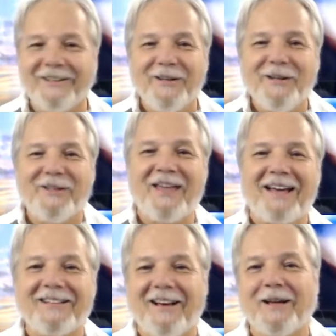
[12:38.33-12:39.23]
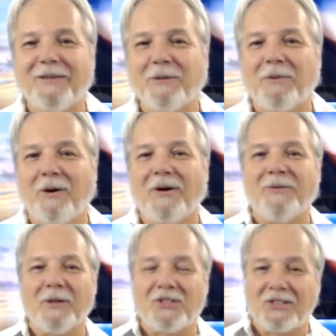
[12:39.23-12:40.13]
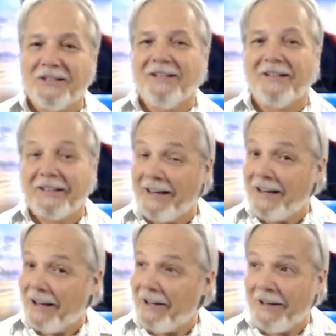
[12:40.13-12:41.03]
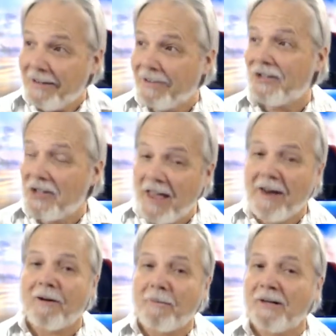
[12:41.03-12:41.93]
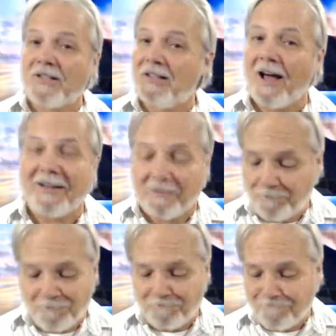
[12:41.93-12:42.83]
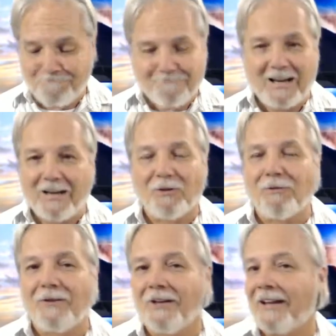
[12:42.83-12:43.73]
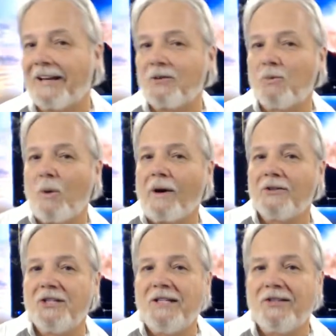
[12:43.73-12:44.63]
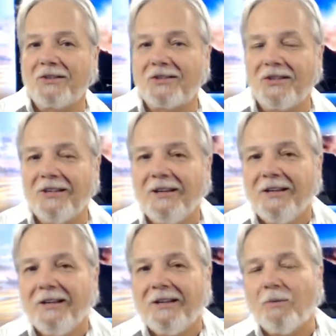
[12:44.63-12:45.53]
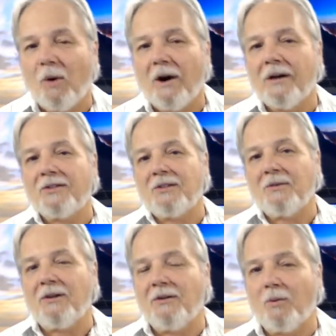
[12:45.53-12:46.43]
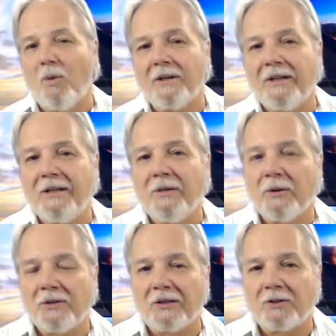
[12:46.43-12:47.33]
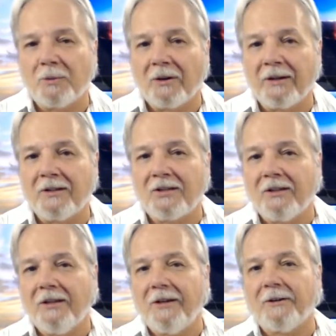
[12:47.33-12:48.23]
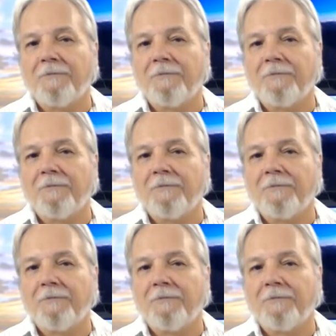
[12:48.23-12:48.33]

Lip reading: that kind of a burden, which again, it's there, but it's not, I don't feel like it's where Jesus was and what He was experiencing here